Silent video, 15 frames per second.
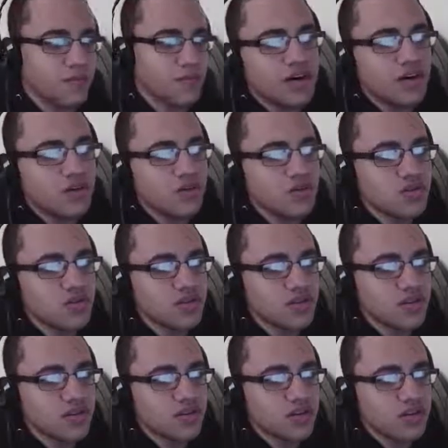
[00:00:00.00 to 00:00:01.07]
Now
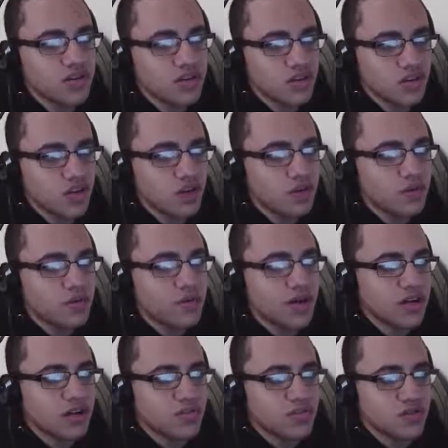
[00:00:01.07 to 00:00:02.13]
go
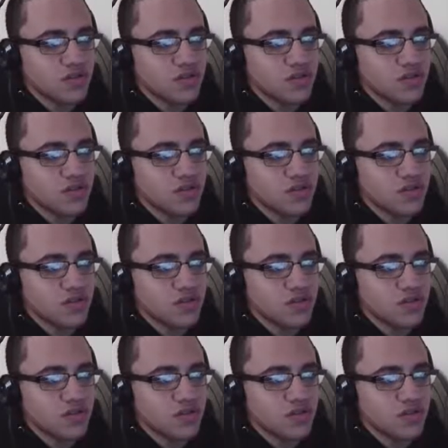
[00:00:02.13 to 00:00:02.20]
back up